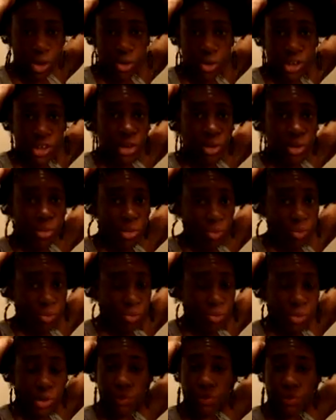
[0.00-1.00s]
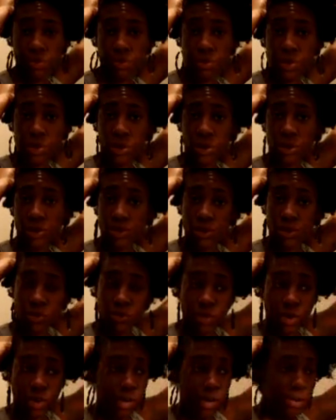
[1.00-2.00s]
Or you can put
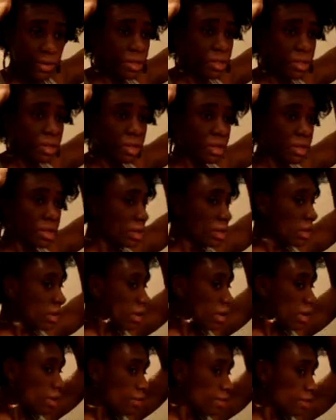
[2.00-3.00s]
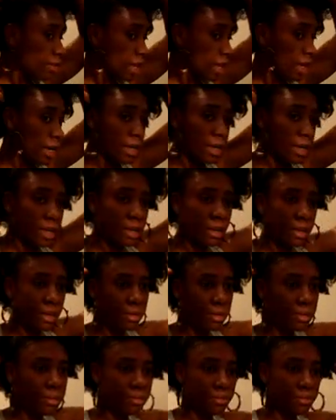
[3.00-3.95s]
cornrows if you like.